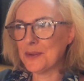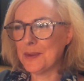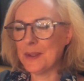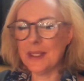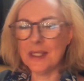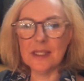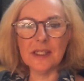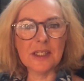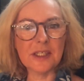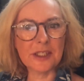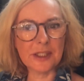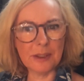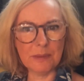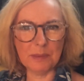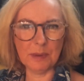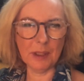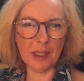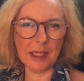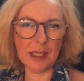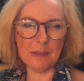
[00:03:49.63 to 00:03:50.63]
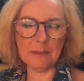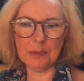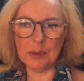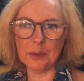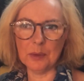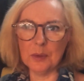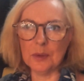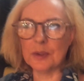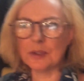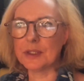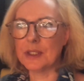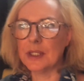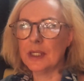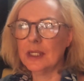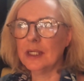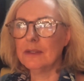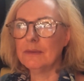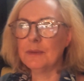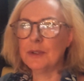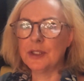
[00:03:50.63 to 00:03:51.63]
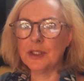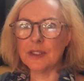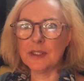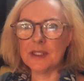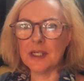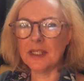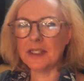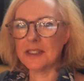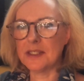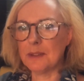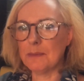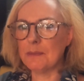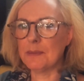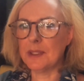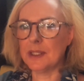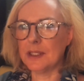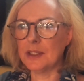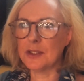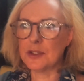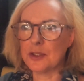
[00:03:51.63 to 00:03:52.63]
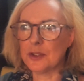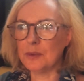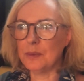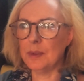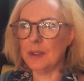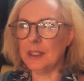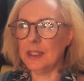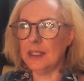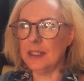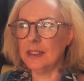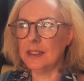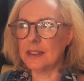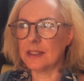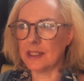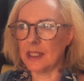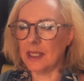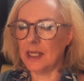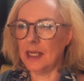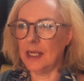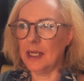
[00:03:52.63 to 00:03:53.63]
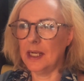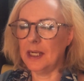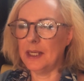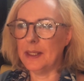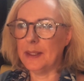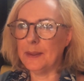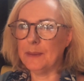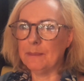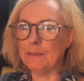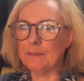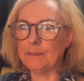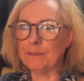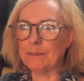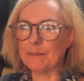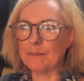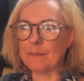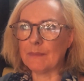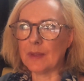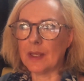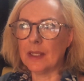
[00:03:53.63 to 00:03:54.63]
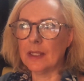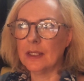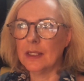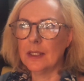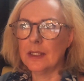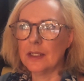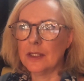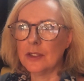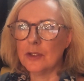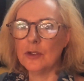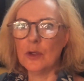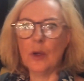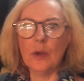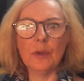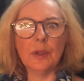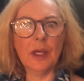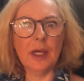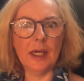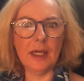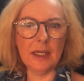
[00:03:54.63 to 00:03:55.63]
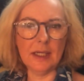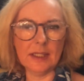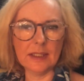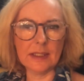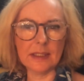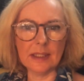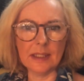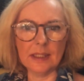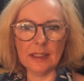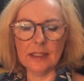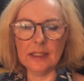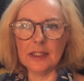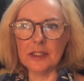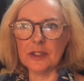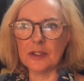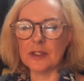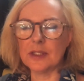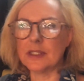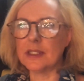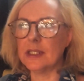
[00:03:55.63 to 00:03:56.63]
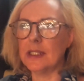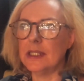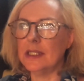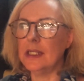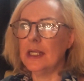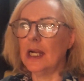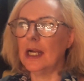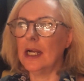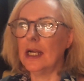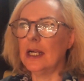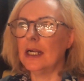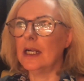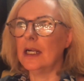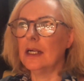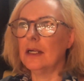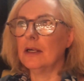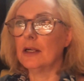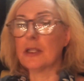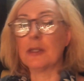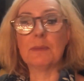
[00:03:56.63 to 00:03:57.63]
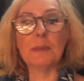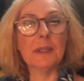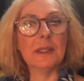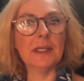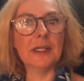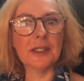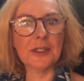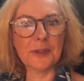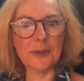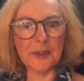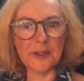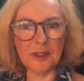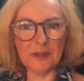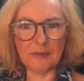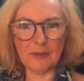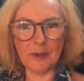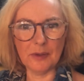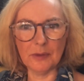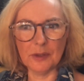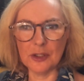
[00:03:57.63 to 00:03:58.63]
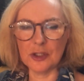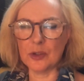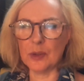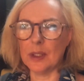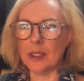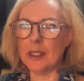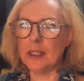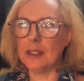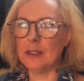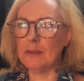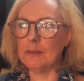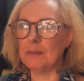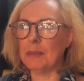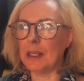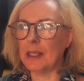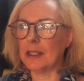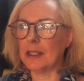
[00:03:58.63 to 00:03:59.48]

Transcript: in Schiphol Airport, just had something to eat non-airside, because the husband is going off on the train back